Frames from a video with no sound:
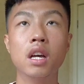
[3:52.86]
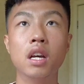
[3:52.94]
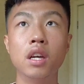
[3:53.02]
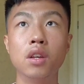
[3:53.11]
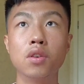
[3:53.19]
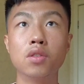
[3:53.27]

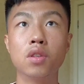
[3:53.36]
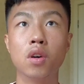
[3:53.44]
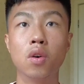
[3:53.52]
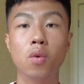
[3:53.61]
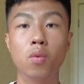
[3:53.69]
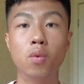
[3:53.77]
and
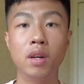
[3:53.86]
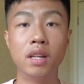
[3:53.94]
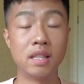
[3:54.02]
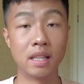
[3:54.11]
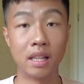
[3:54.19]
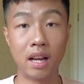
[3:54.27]
also what
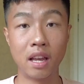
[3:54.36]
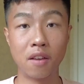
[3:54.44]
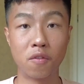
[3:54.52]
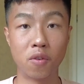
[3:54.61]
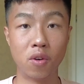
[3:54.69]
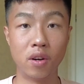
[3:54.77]
it's like
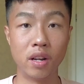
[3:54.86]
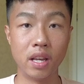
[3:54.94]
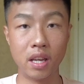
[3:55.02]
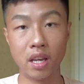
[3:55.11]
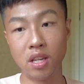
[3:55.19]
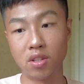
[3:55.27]
for
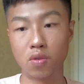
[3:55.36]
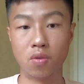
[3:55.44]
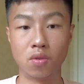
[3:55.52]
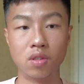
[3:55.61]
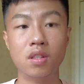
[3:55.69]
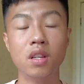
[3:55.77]
each
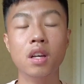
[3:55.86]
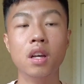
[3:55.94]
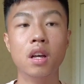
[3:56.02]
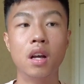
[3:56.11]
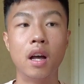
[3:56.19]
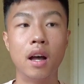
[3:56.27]
course.
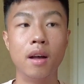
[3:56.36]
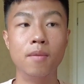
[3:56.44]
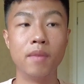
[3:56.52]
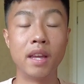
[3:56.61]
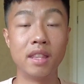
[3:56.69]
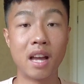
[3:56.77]

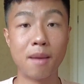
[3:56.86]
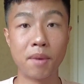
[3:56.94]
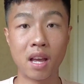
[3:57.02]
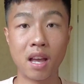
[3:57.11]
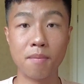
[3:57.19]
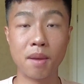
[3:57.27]
And that
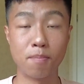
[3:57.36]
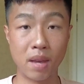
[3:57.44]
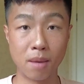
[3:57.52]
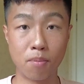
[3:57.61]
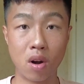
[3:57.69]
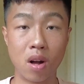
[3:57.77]
became a
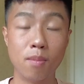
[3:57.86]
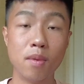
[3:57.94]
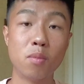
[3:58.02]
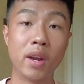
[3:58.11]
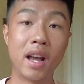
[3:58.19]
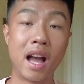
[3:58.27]
big problem
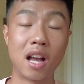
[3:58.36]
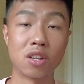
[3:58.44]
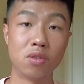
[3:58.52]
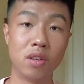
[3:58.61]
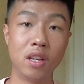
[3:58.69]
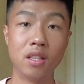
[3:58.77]
when I
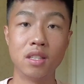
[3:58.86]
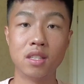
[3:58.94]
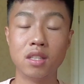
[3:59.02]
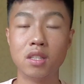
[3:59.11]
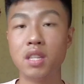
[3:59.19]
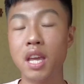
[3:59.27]
actually
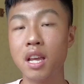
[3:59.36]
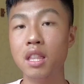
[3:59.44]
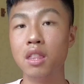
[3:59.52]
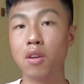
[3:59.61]
taking the